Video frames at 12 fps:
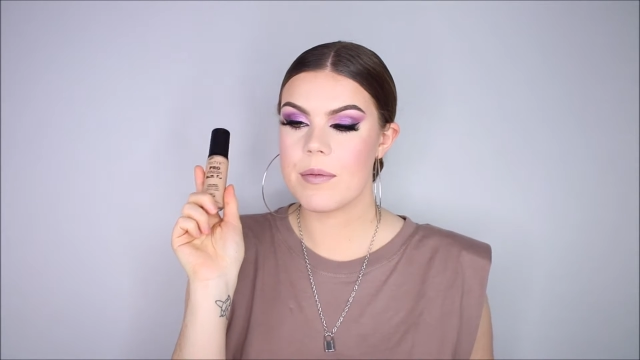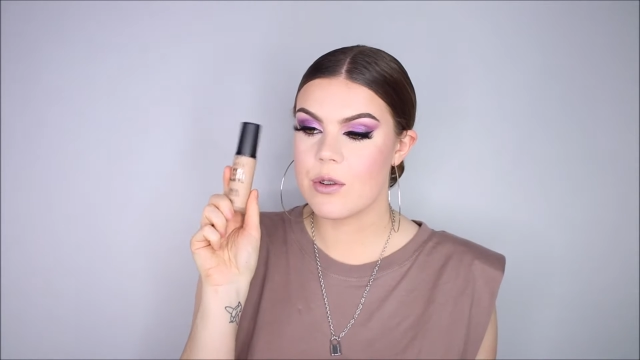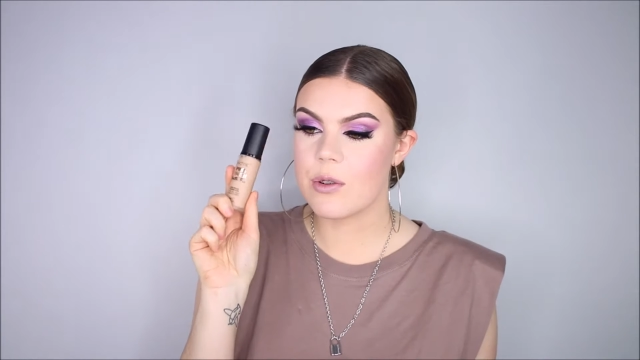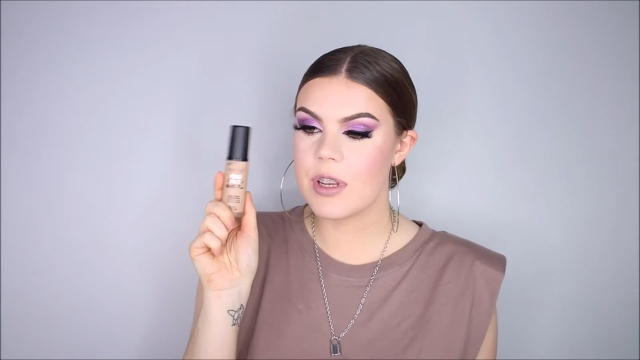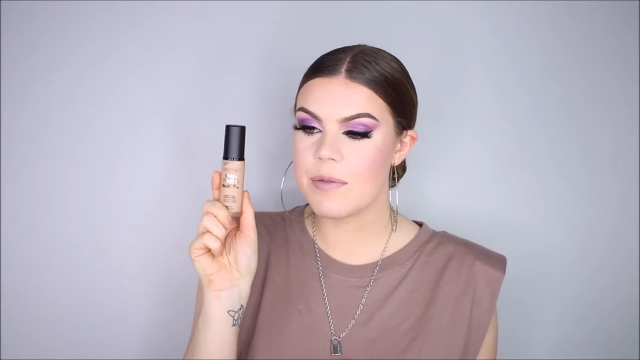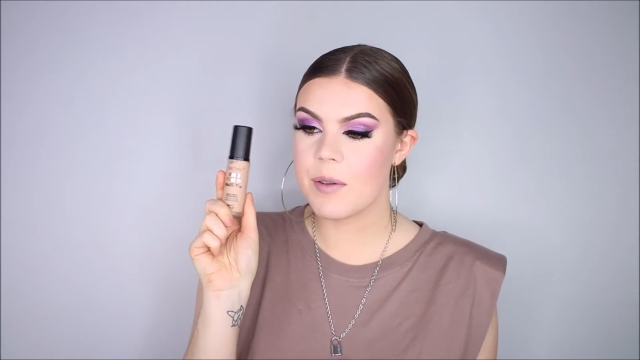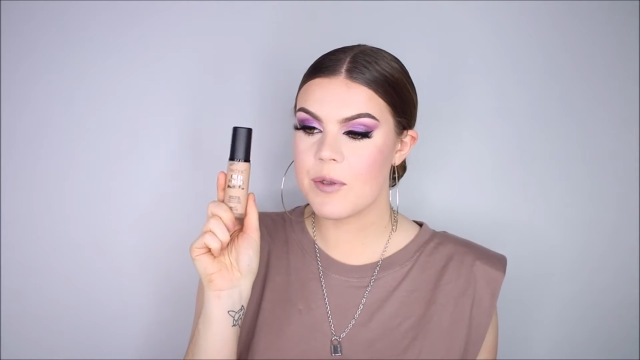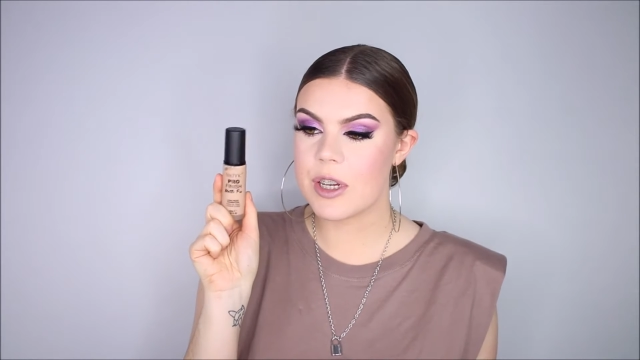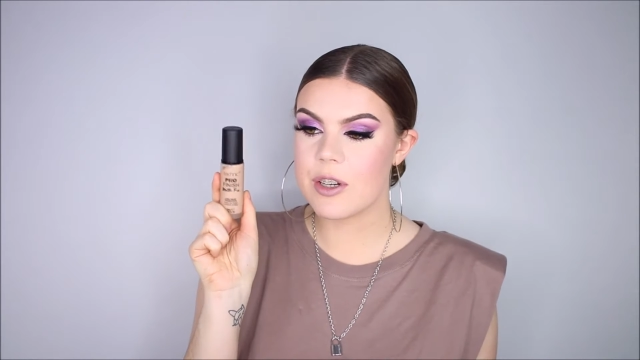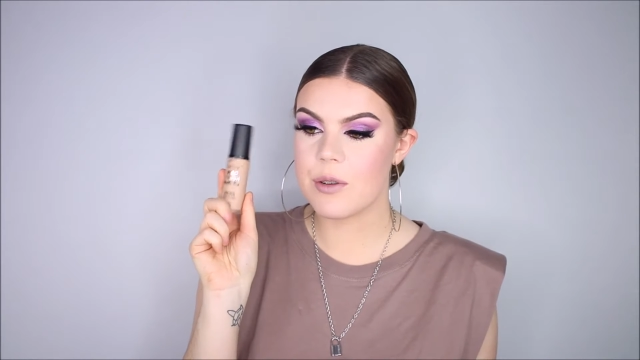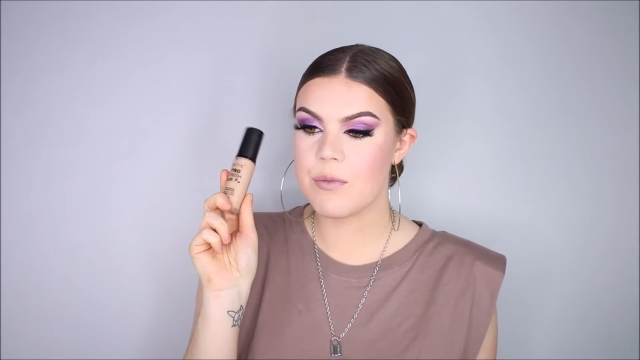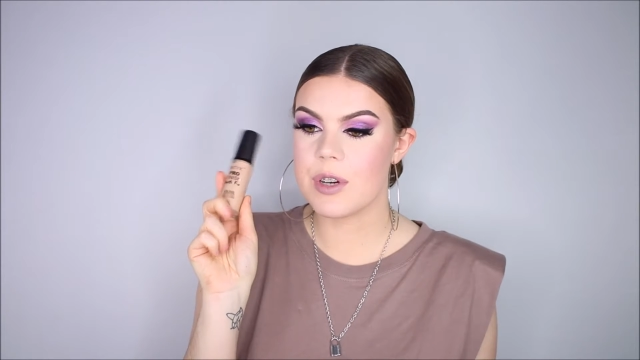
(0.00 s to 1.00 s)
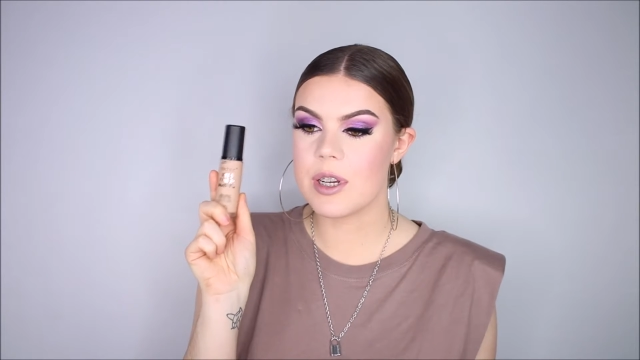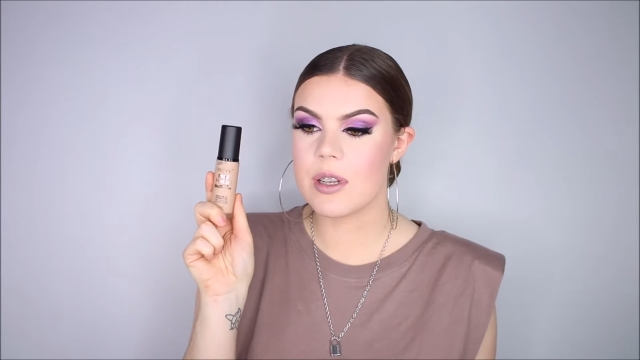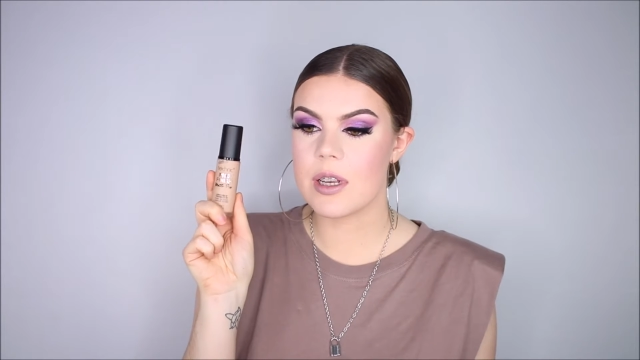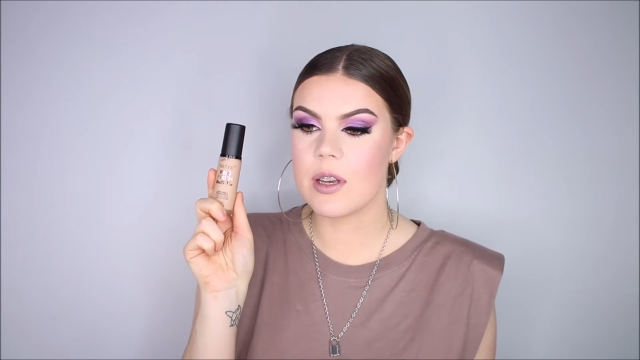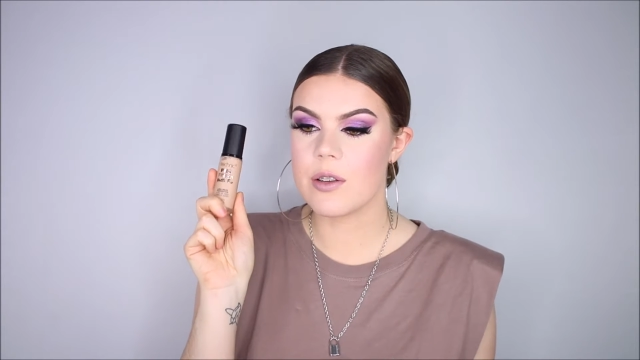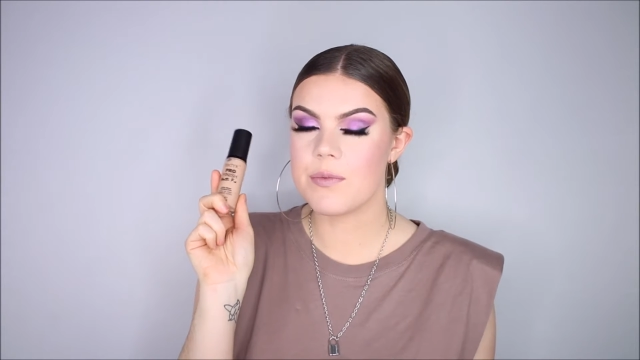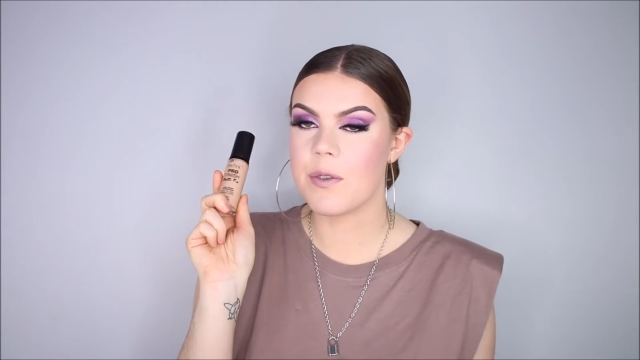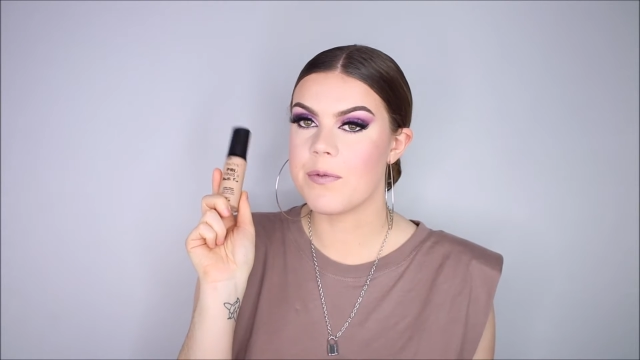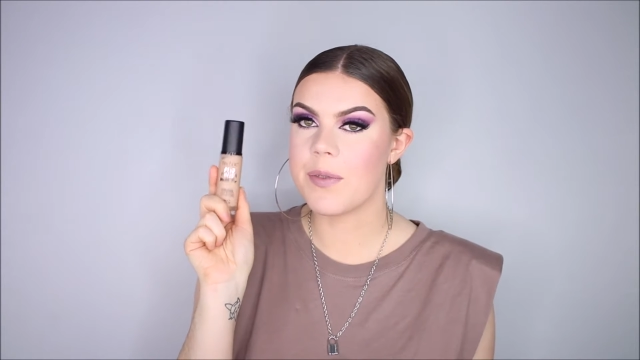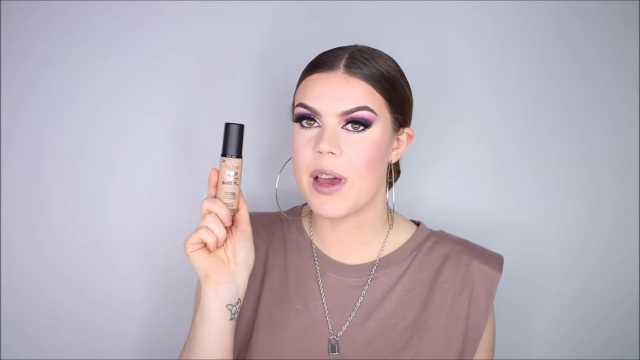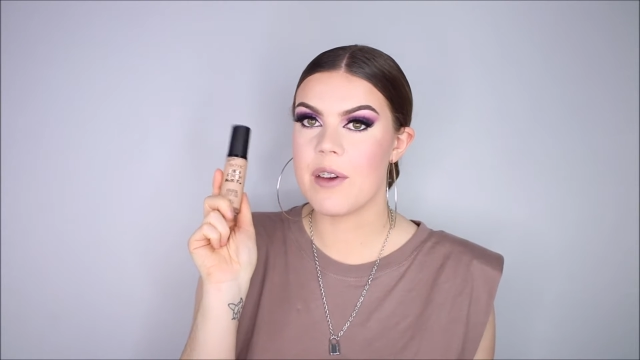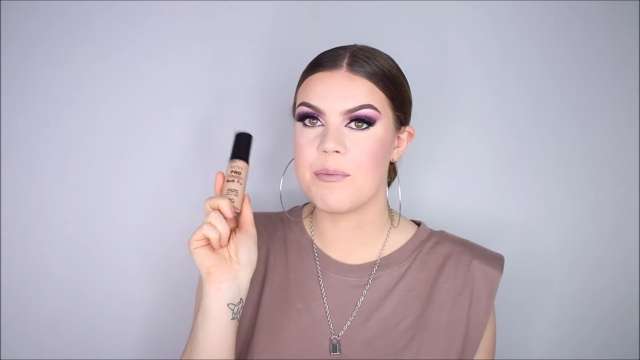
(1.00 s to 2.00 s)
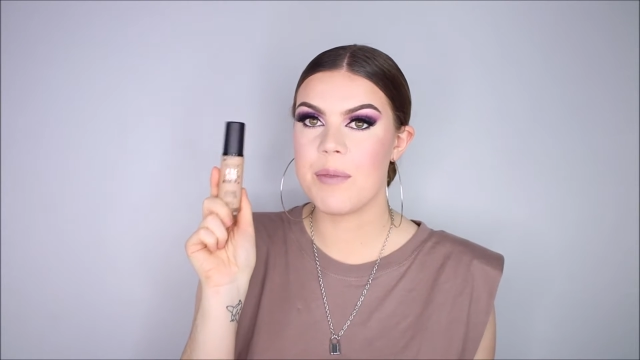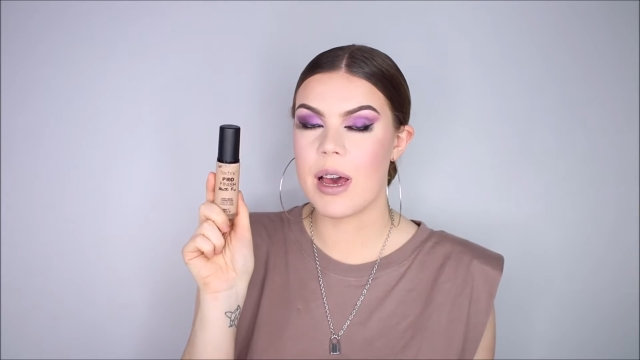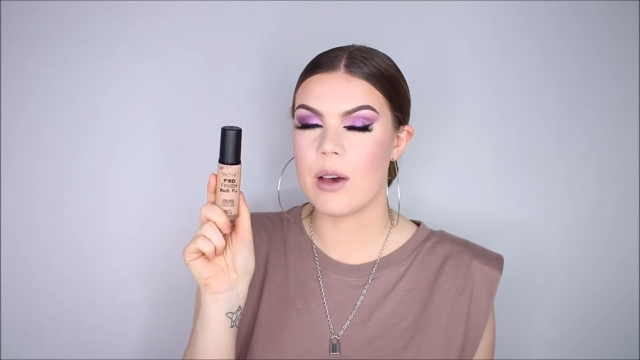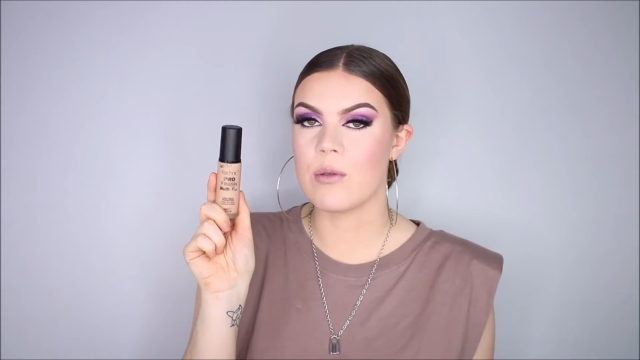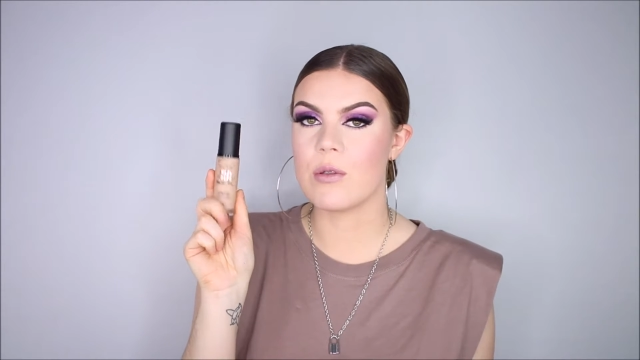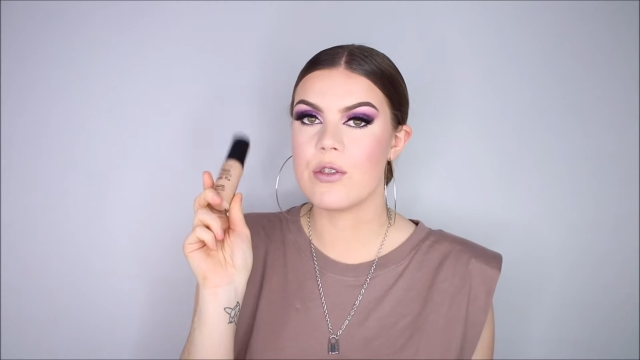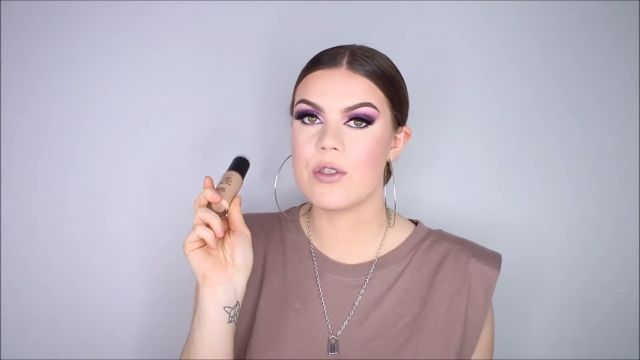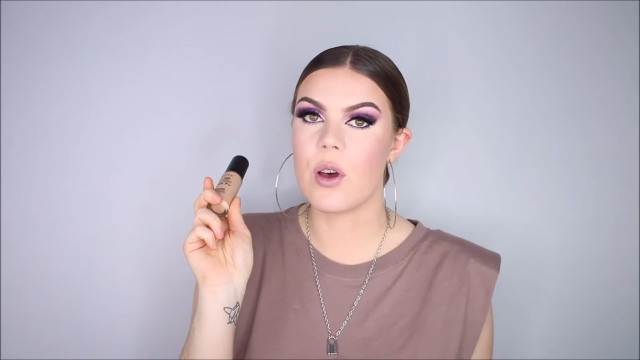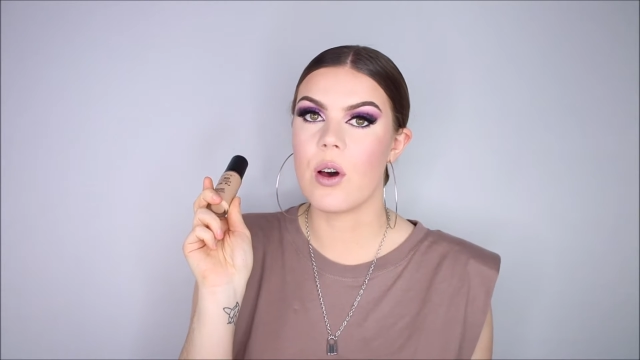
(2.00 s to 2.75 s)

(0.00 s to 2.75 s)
So this foundation retails for £5